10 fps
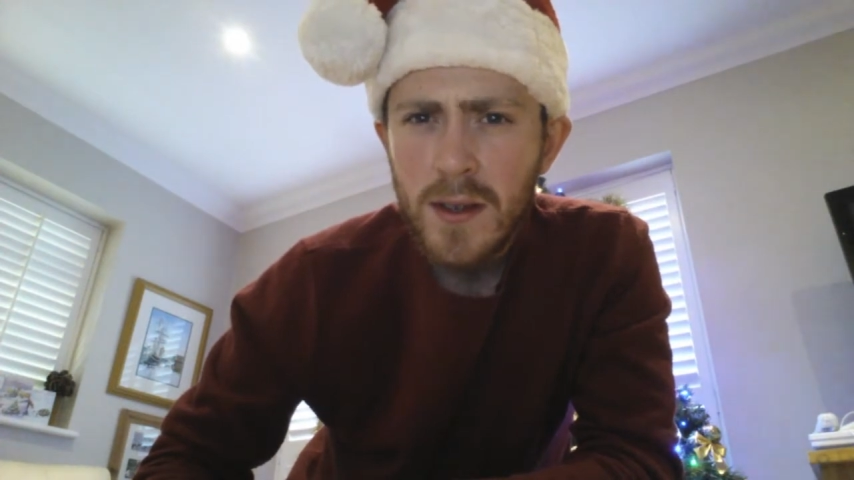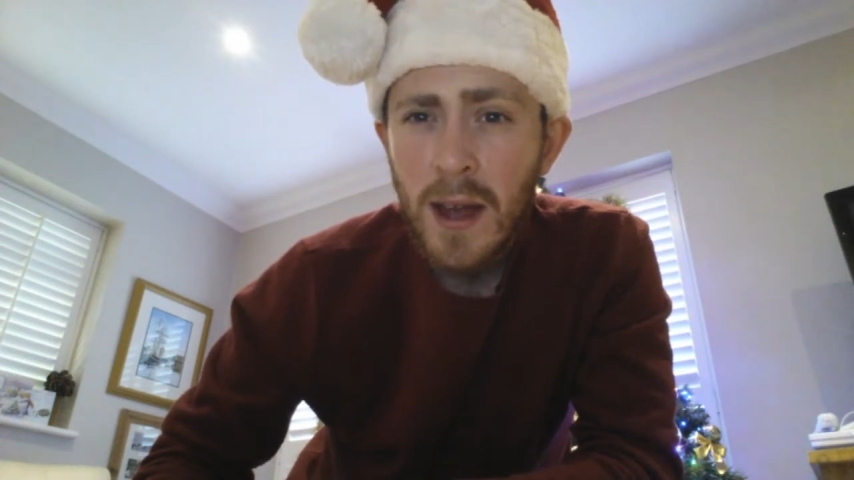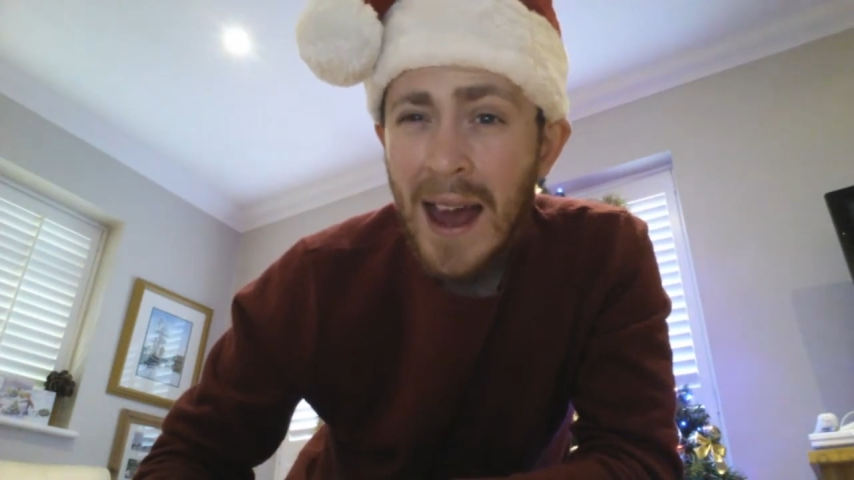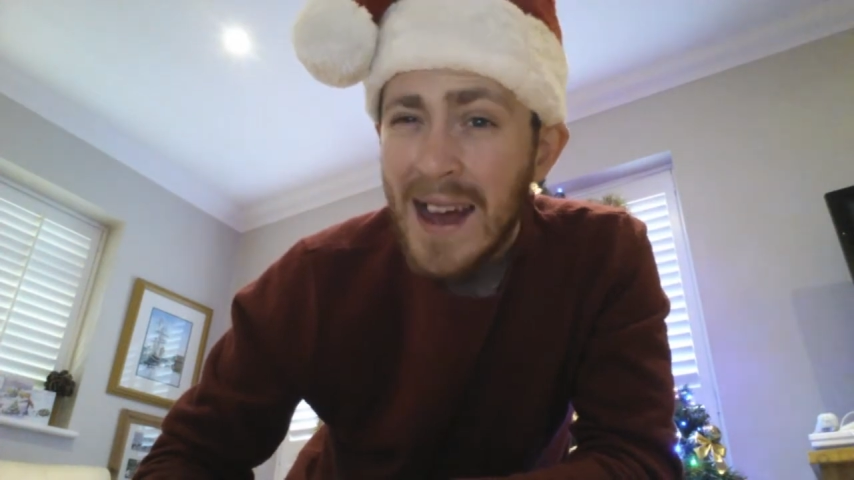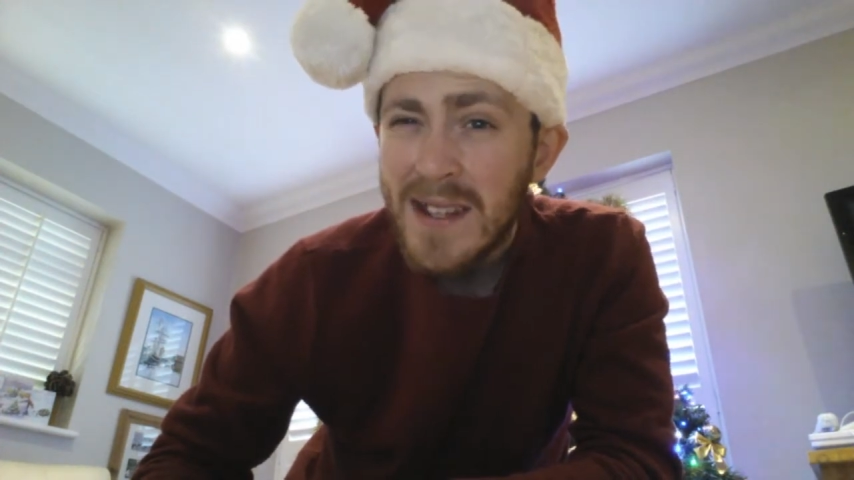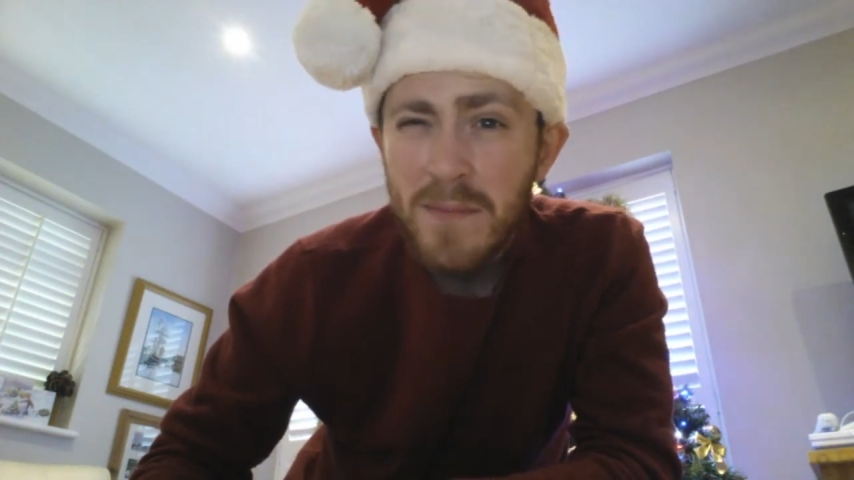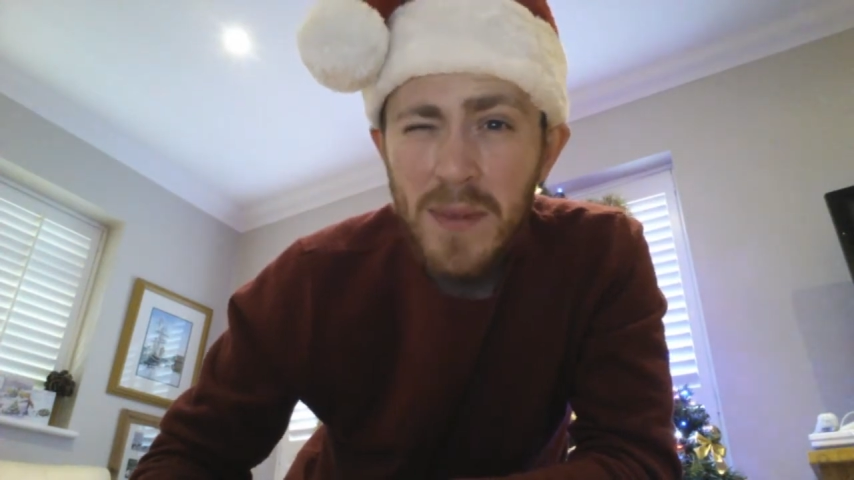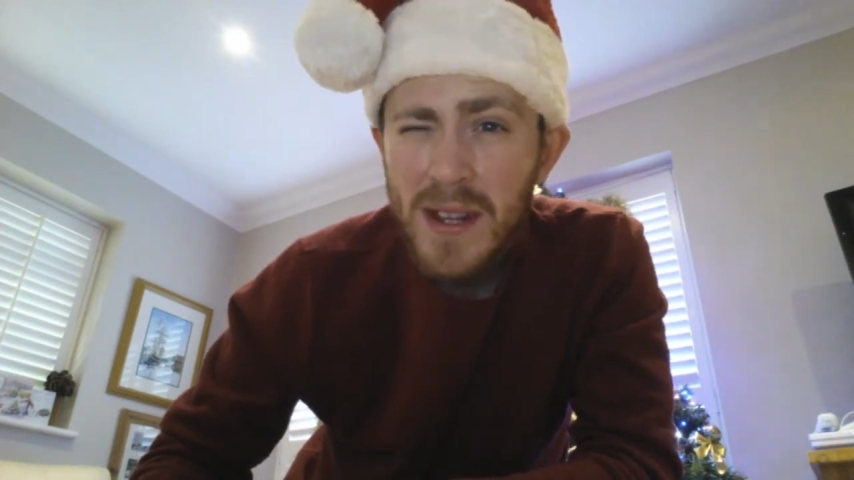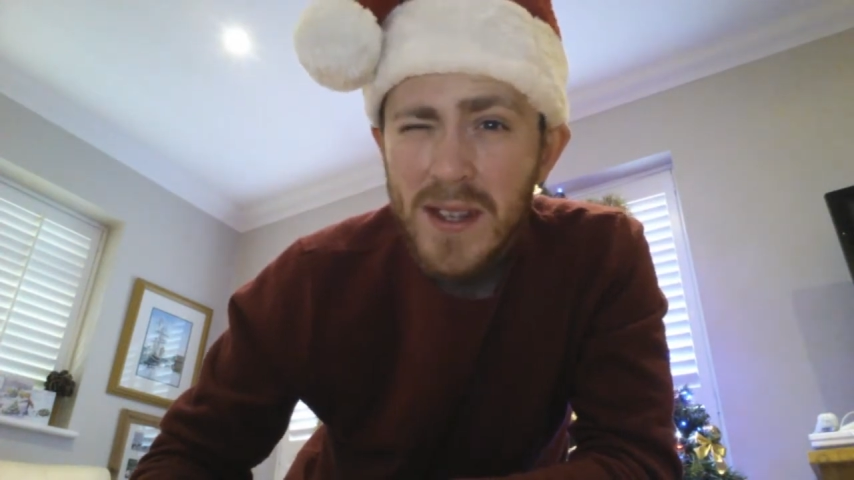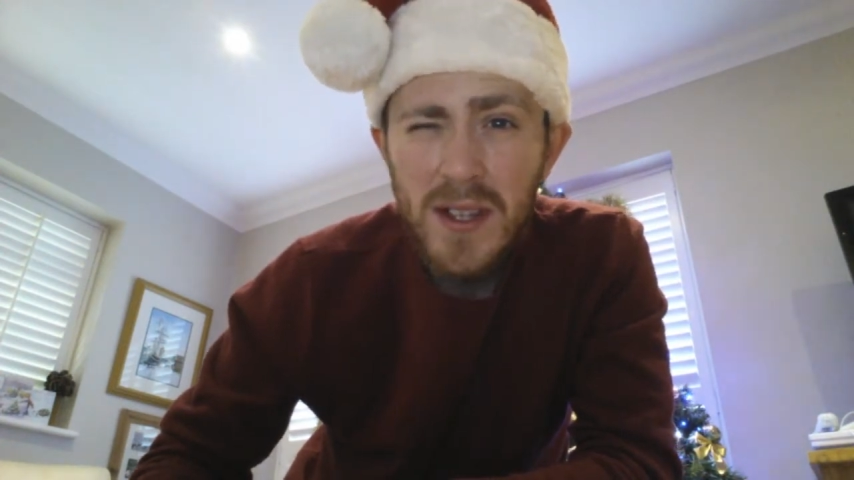hasn't
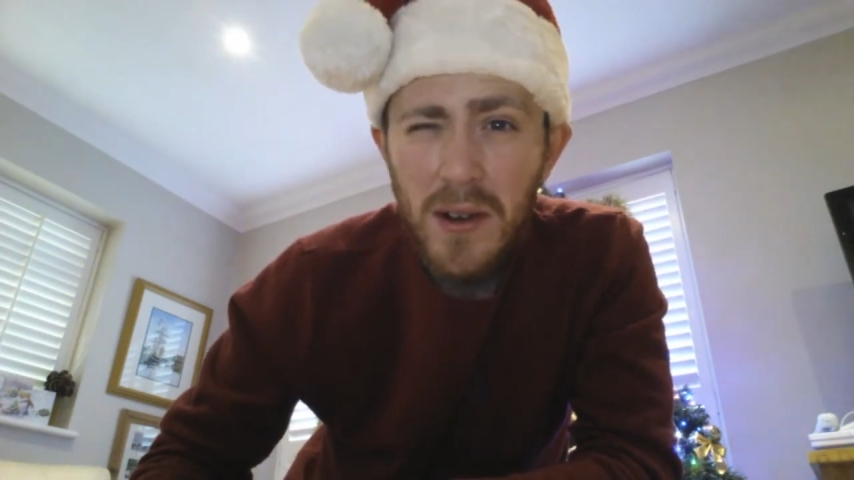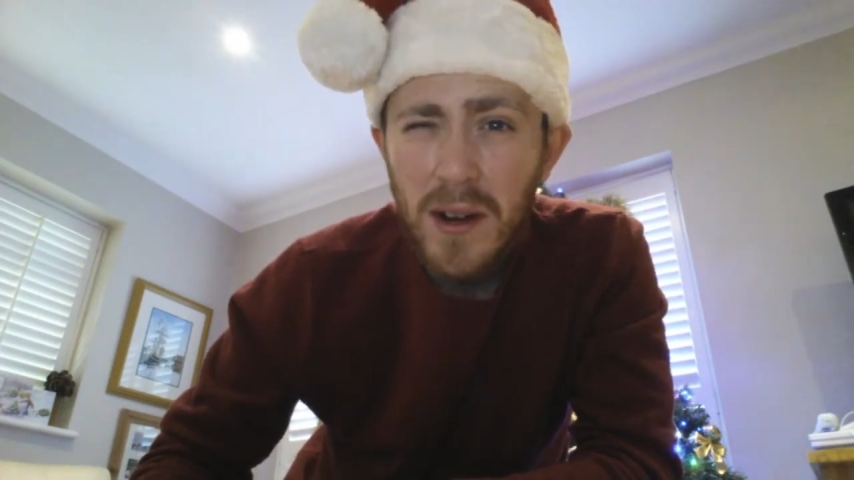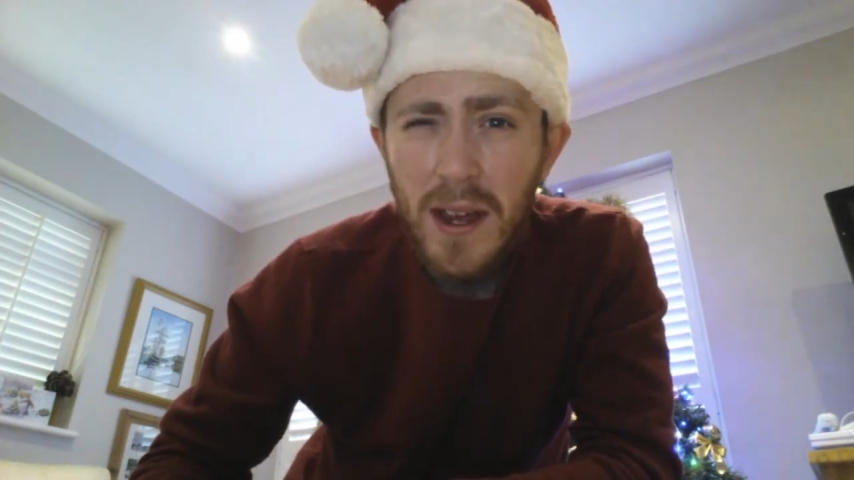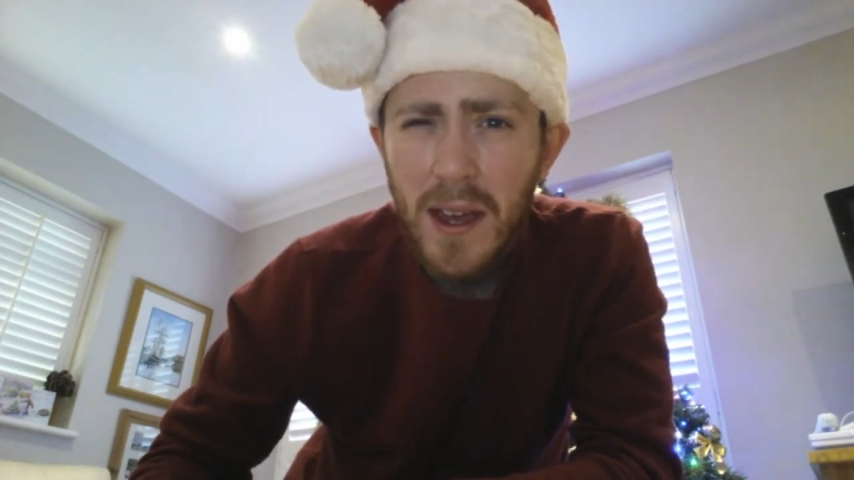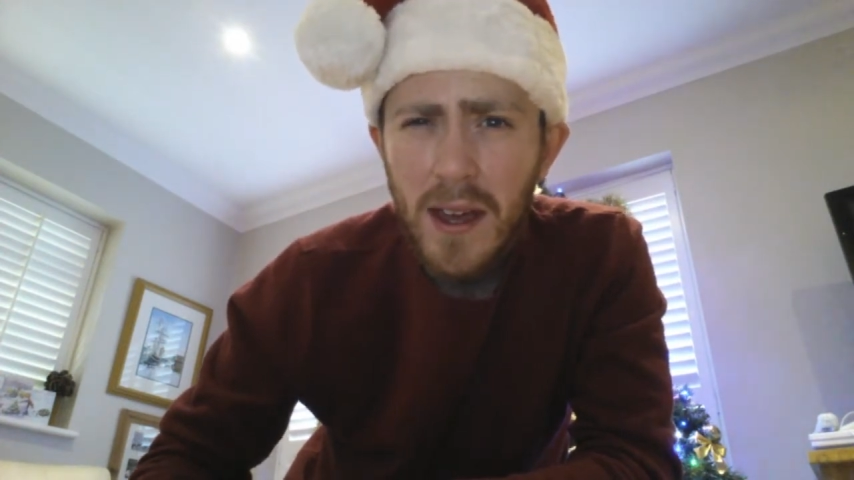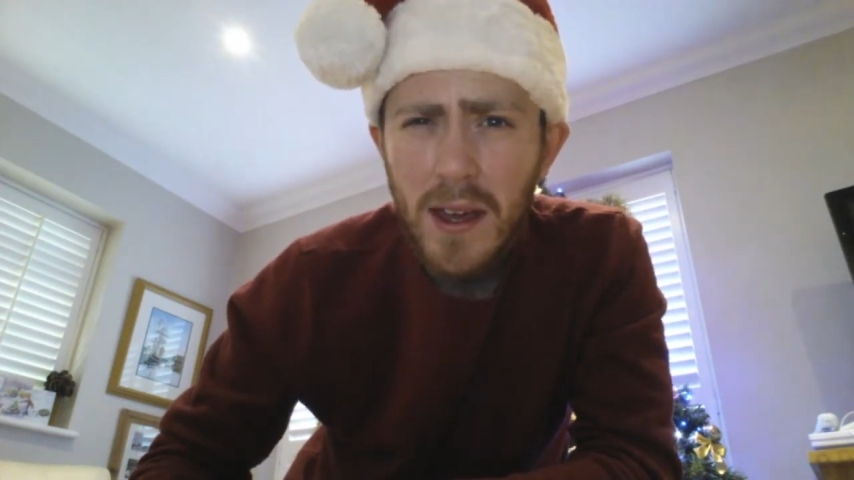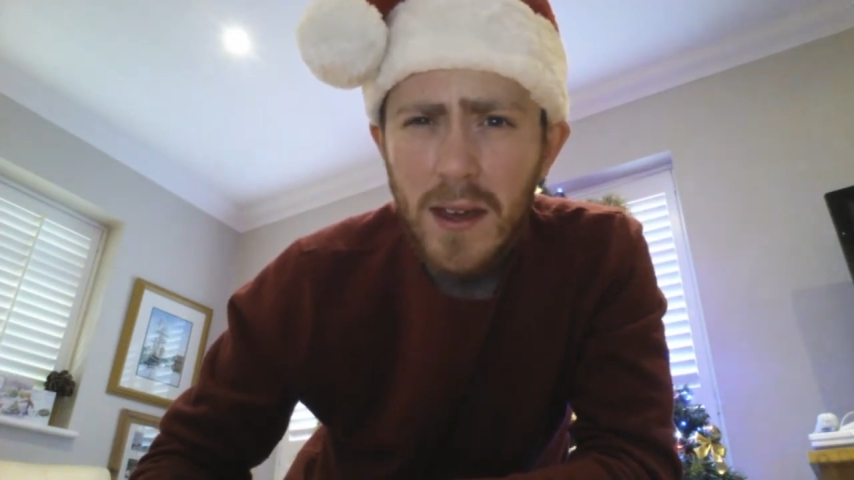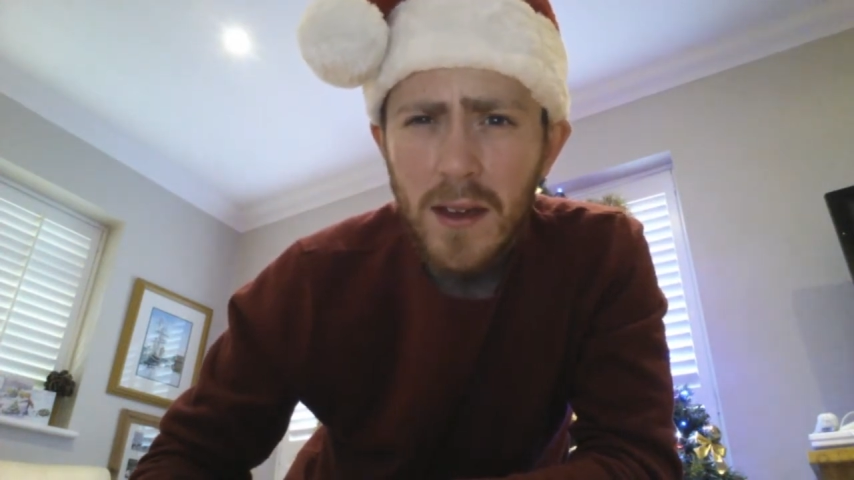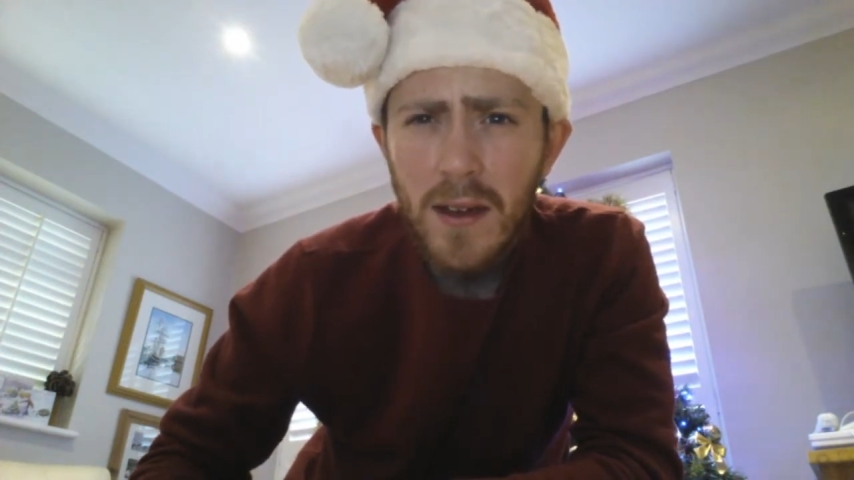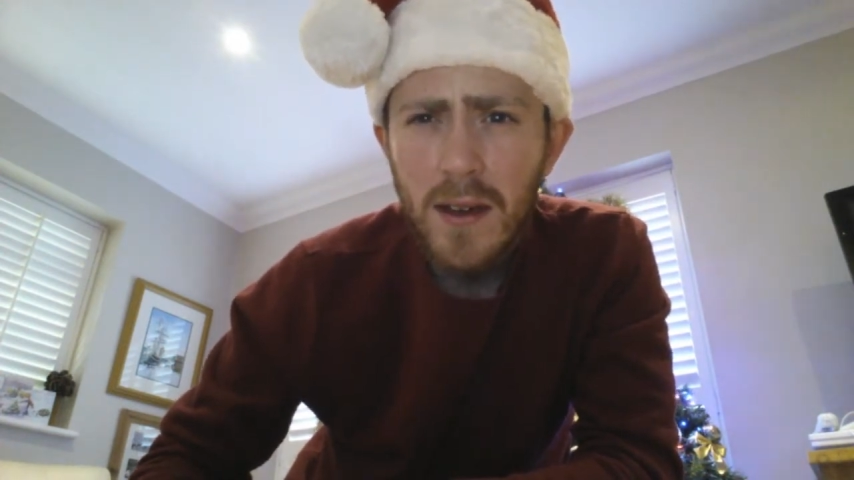been so lucky.